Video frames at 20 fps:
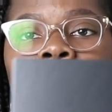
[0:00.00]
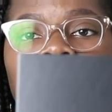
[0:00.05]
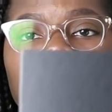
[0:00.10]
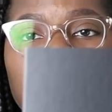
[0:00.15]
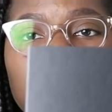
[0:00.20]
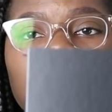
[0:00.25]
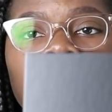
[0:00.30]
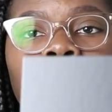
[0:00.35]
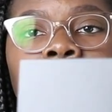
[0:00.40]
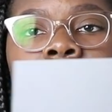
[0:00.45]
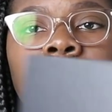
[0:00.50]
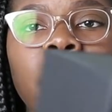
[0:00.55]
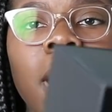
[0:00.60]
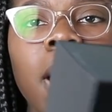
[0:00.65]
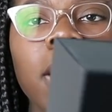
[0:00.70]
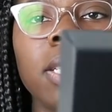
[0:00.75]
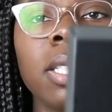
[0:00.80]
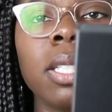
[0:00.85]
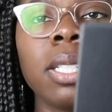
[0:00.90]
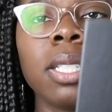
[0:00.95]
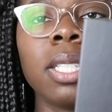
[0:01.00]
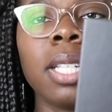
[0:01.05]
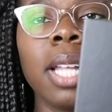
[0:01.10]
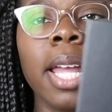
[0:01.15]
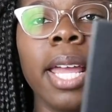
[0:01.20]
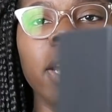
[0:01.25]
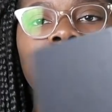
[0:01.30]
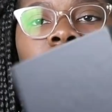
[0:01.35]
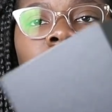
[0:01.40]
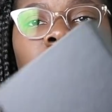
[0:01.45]
this is what the box looks
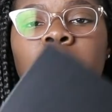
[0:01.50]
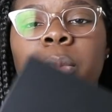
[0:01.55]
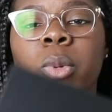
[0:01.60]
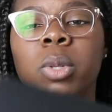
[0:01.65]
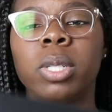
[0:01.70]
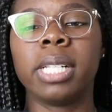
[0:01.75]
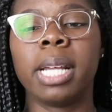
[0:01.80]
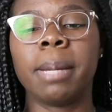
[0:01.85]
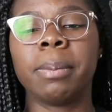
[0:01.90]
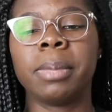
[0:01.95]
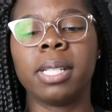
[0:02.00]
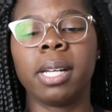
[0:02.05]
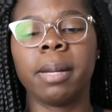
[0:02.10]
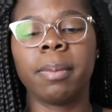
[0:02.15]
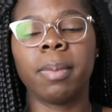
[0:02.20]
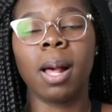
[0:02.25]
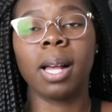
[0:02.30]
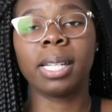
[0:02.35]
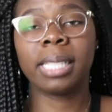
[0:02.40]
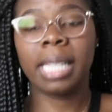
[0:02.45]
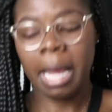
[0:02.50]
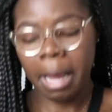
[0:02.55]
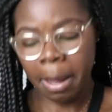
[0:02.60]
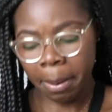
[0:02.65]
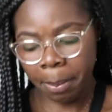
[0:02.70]
like, normal Samsung box,